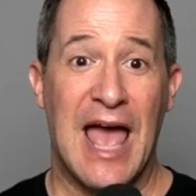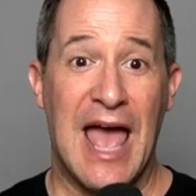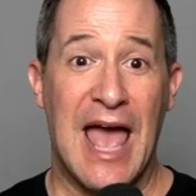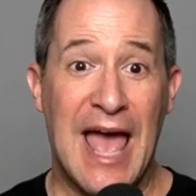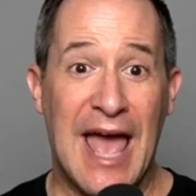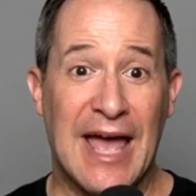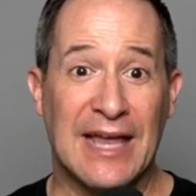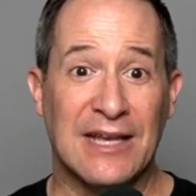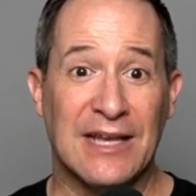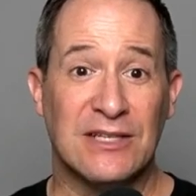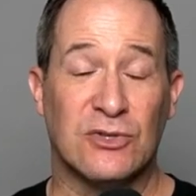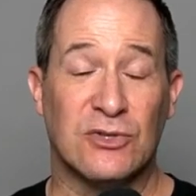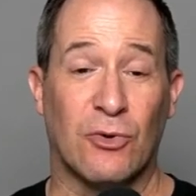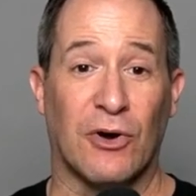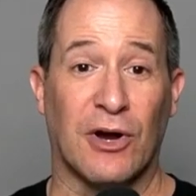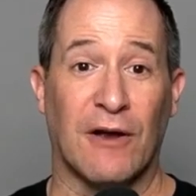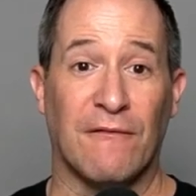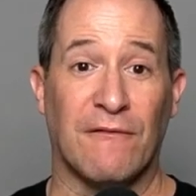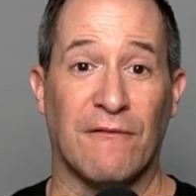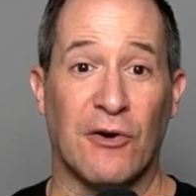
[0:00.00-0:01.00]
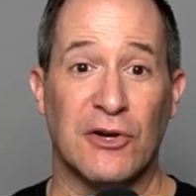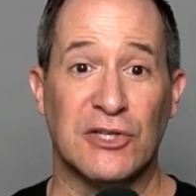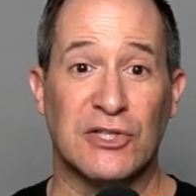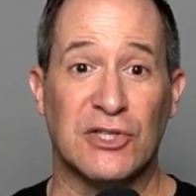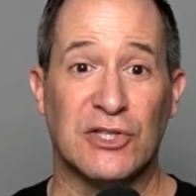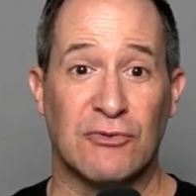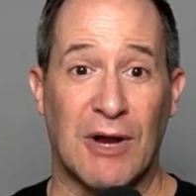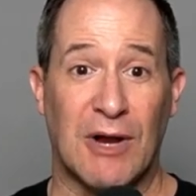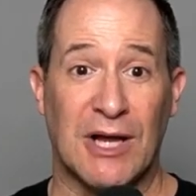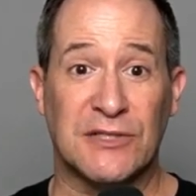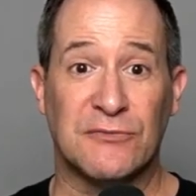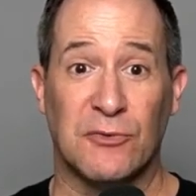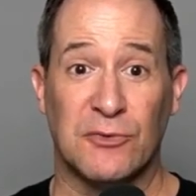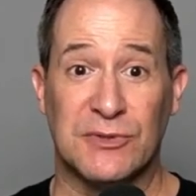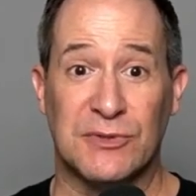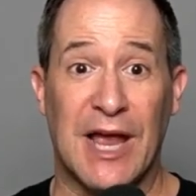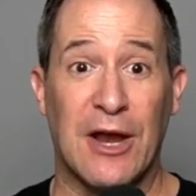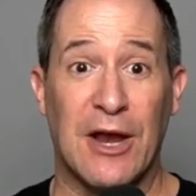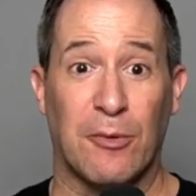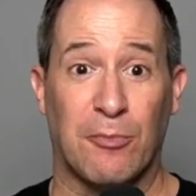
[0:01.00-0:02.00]
And during a very
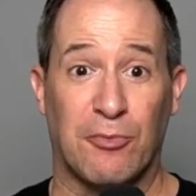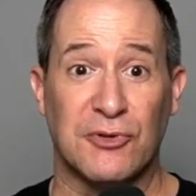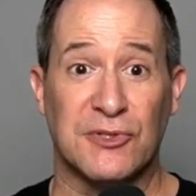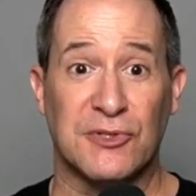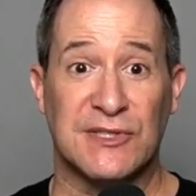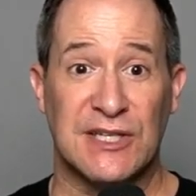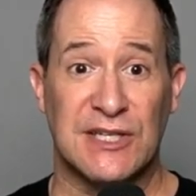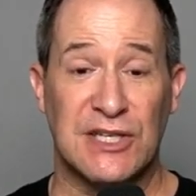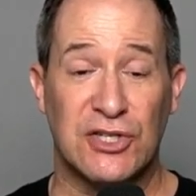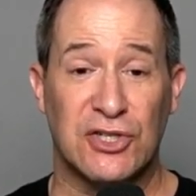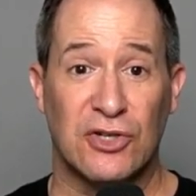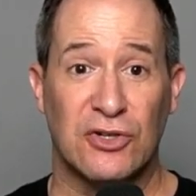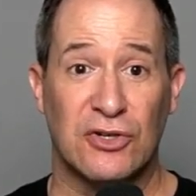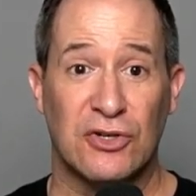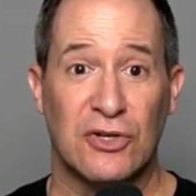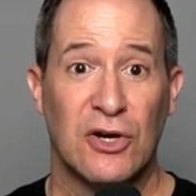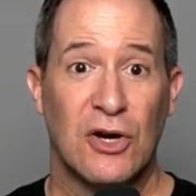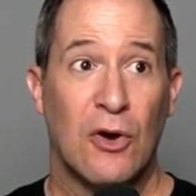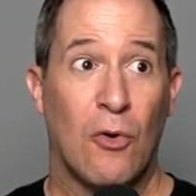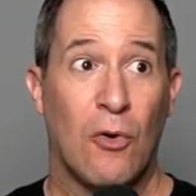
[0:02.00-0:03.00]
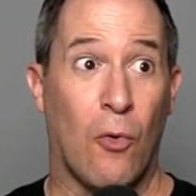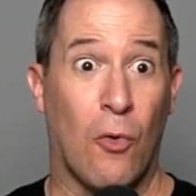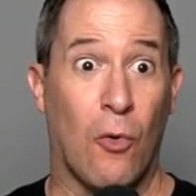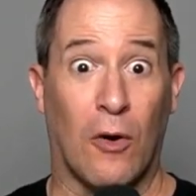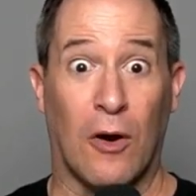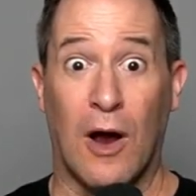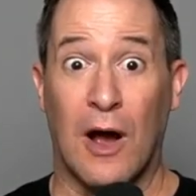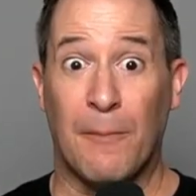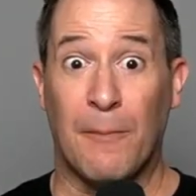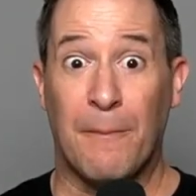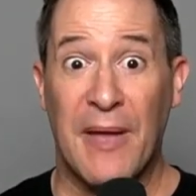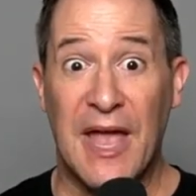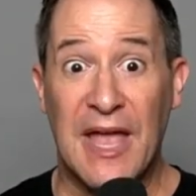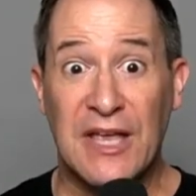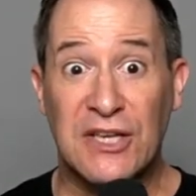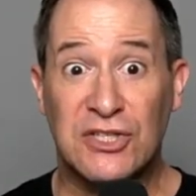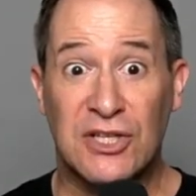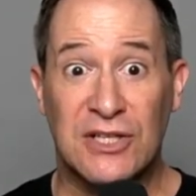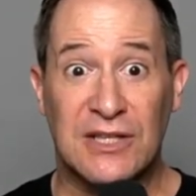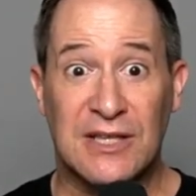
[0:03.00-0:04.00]
stressful day or procedure, or a
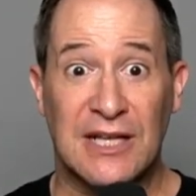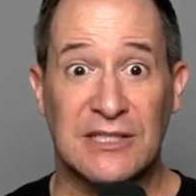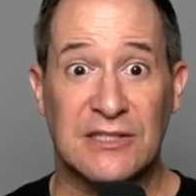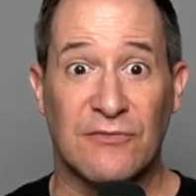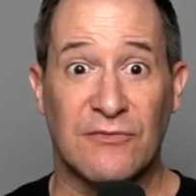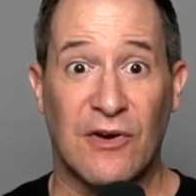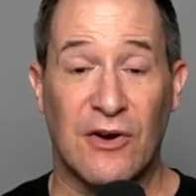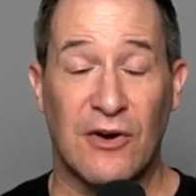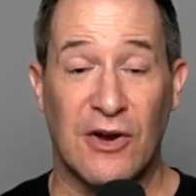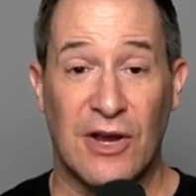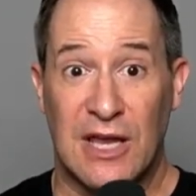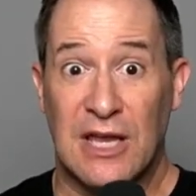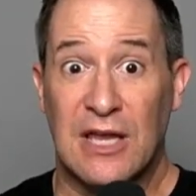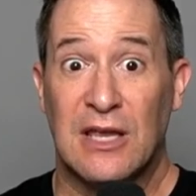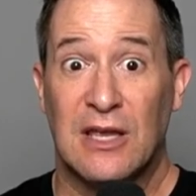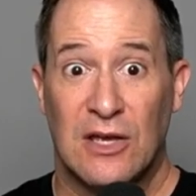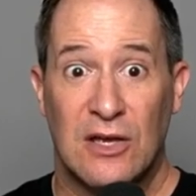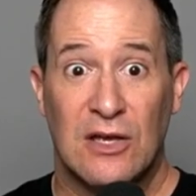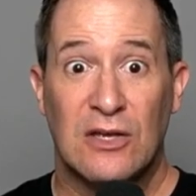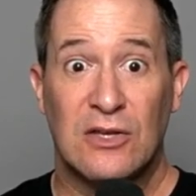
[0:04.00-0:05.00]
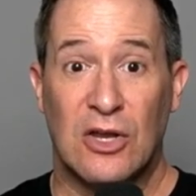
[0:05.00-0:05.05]
patient that's very,